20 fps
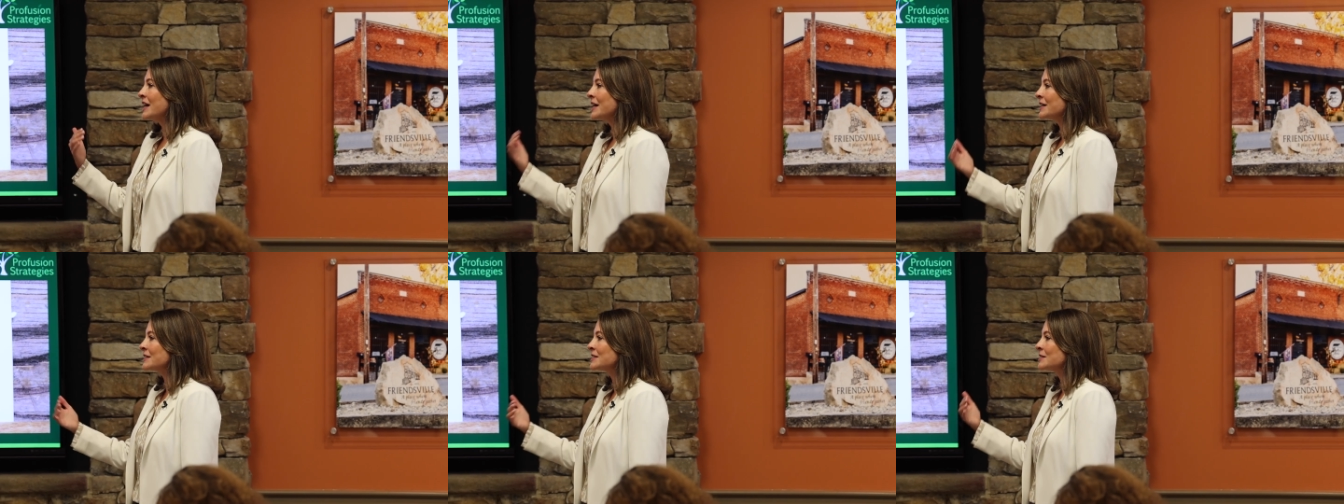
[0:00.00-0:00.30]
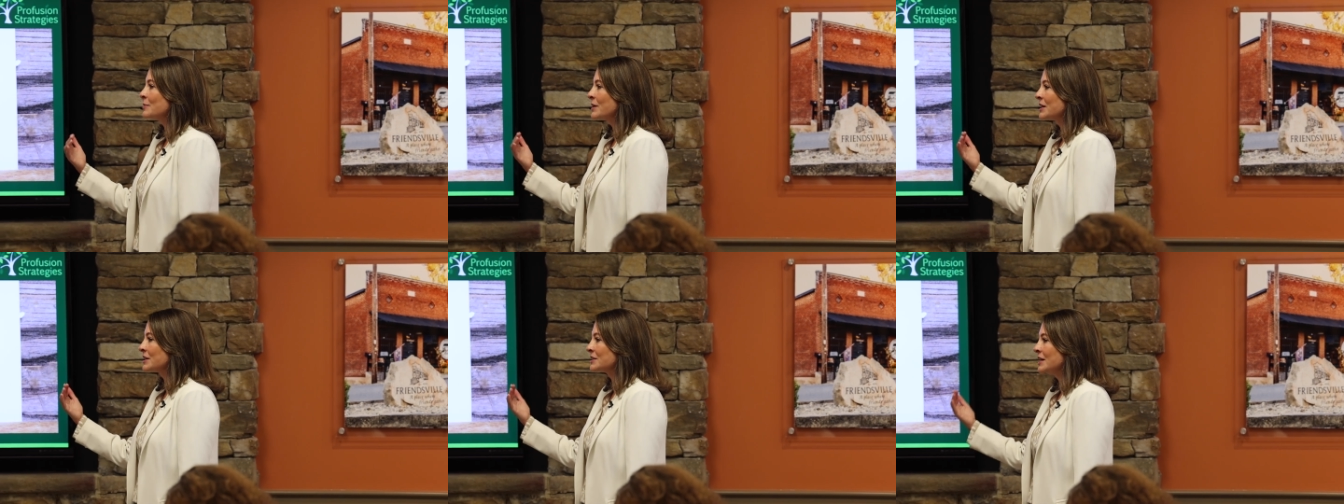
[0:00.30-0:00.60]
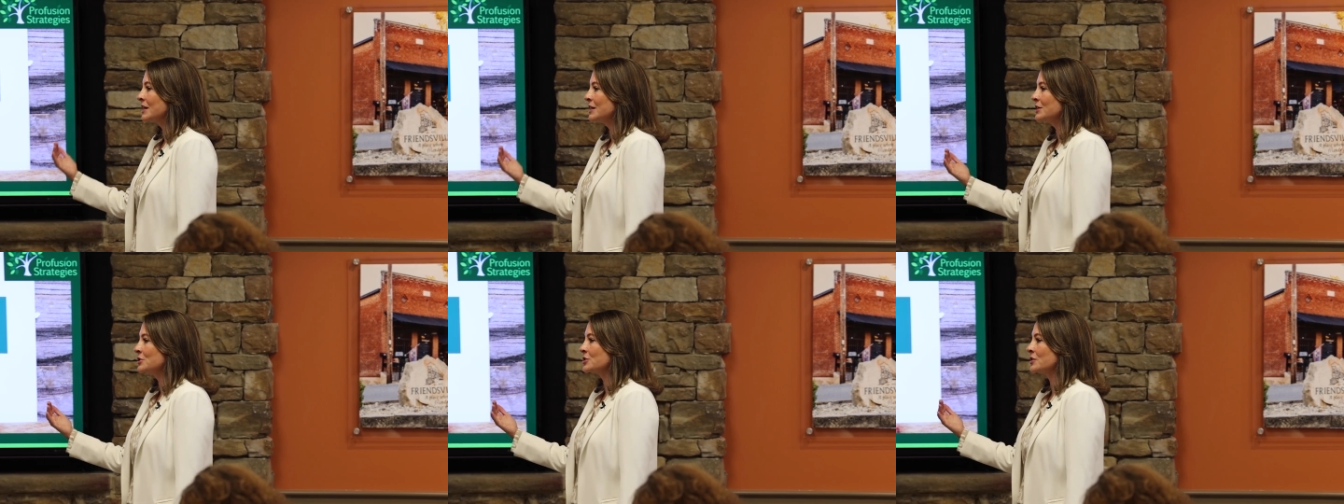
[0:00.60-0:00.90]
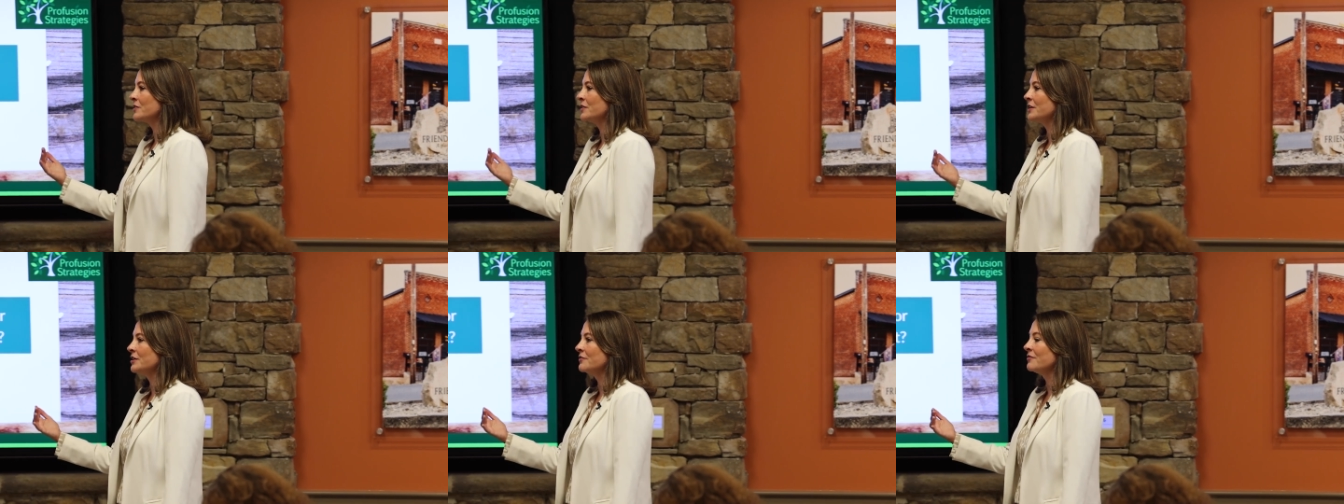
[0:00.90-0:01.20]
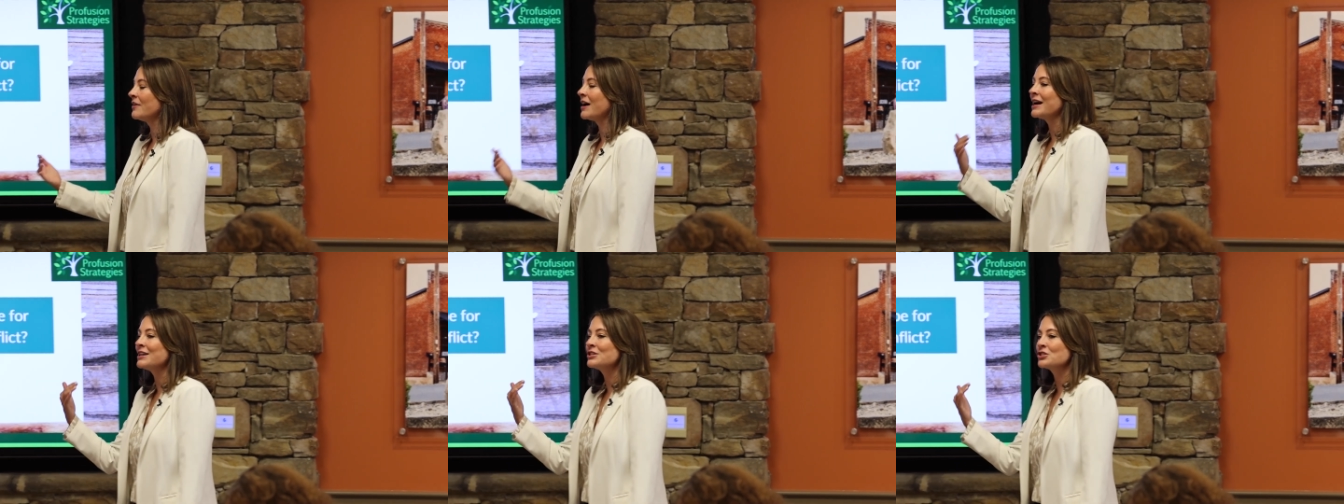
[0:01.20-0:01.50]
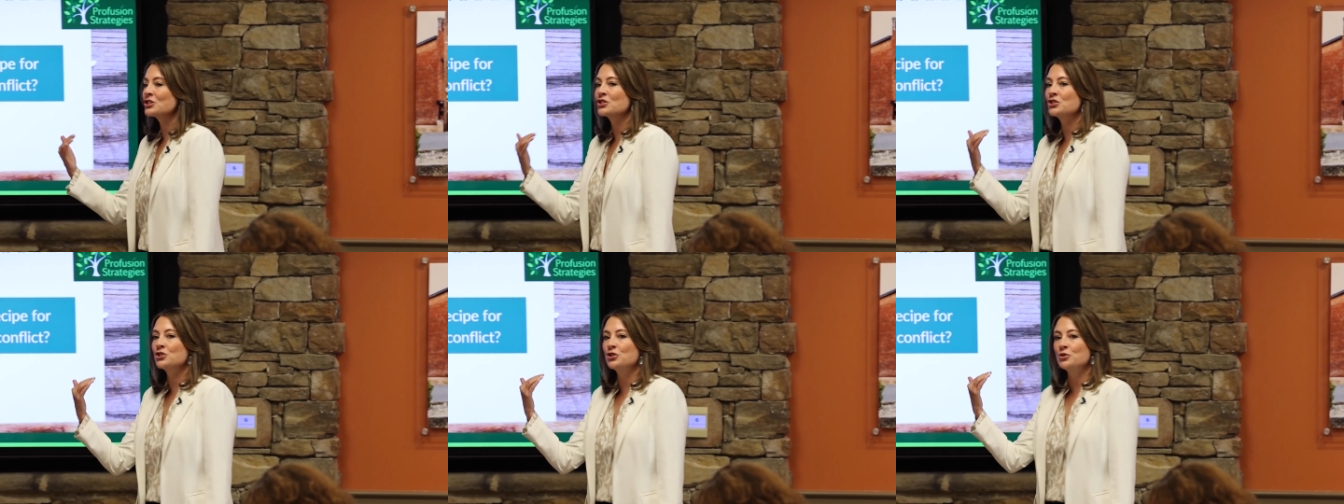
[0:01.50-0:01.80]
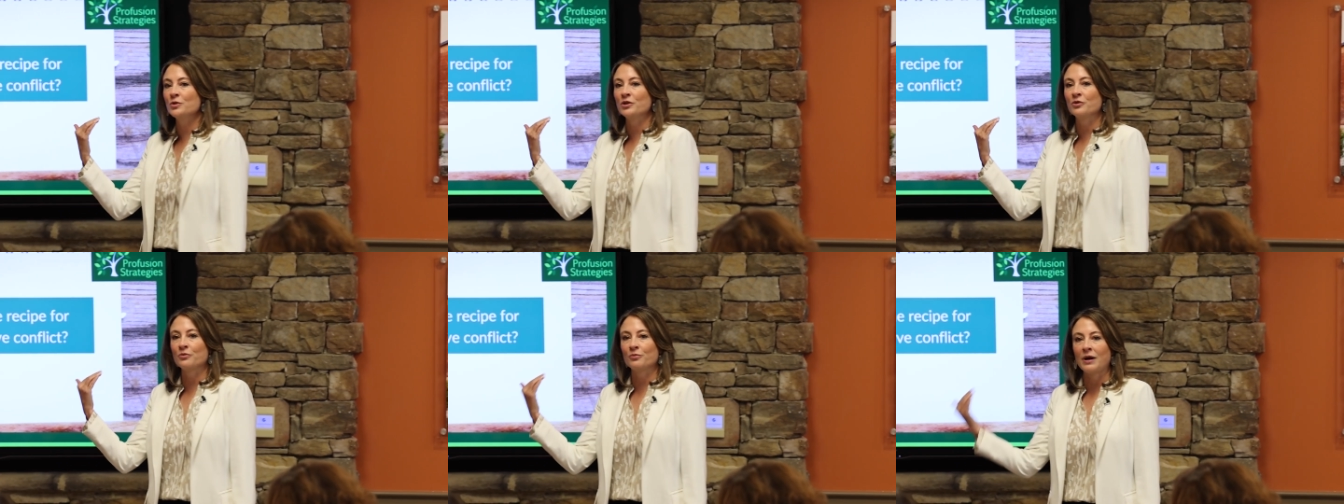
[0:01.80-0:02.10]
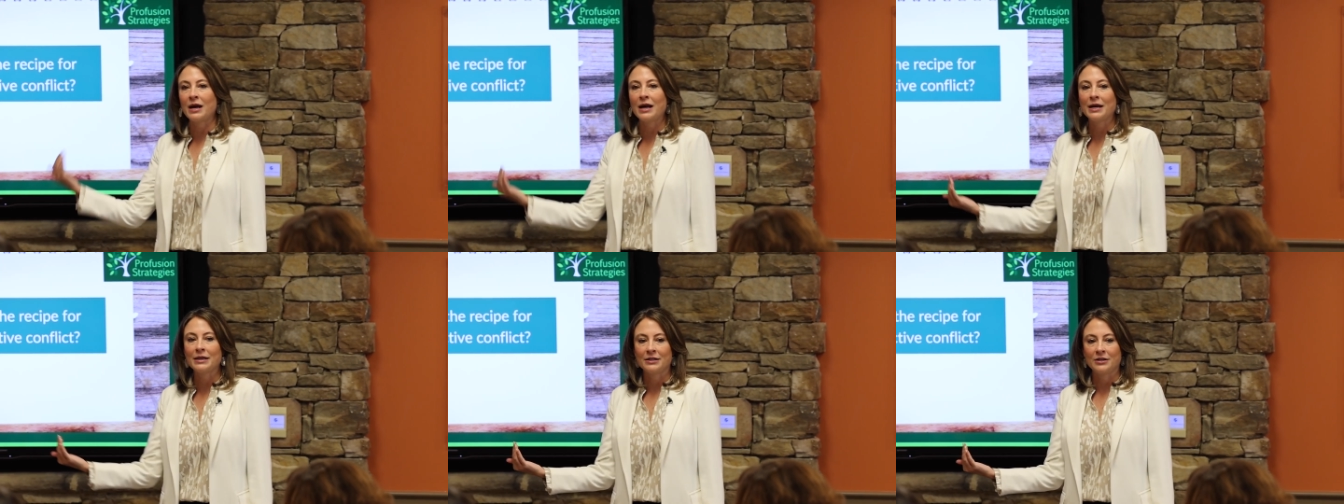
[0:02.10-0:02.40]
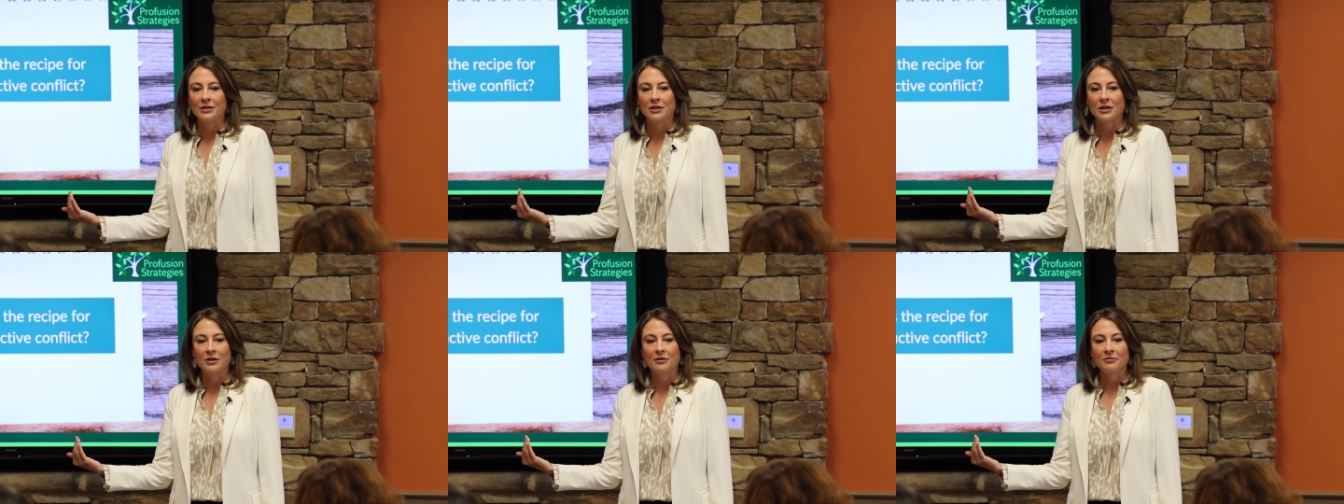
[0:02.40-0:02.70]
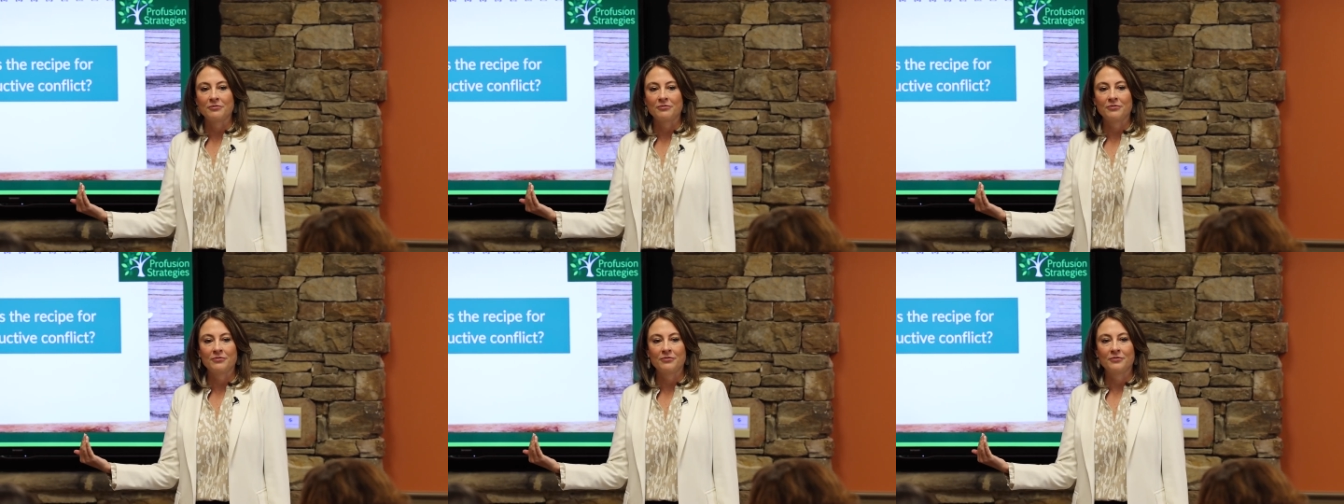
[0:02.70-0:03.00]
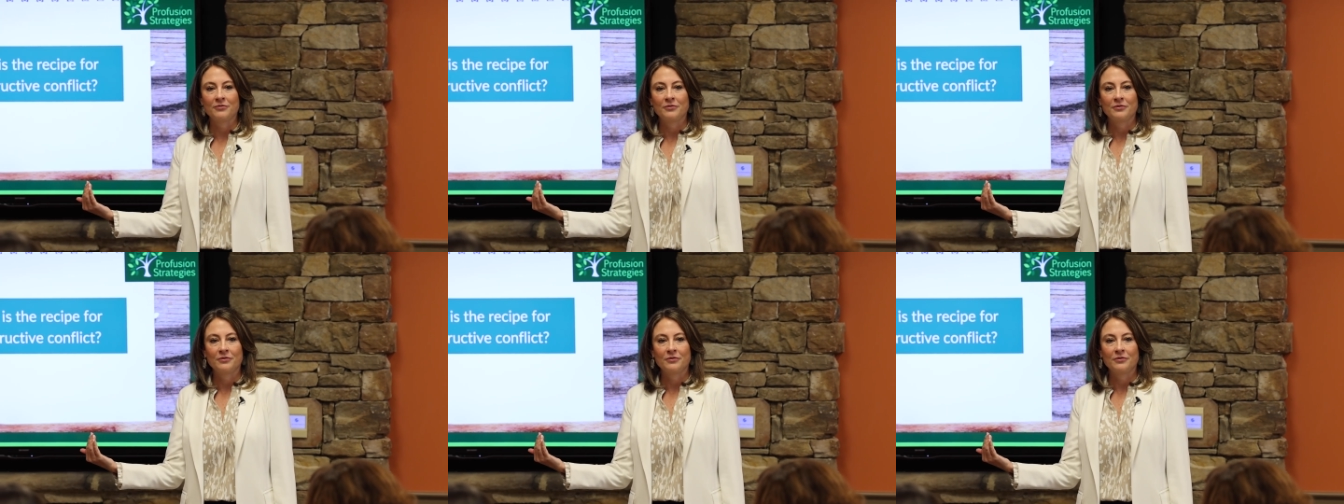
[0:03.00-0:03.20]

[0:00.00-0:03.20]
expectation that if I just do it right enough,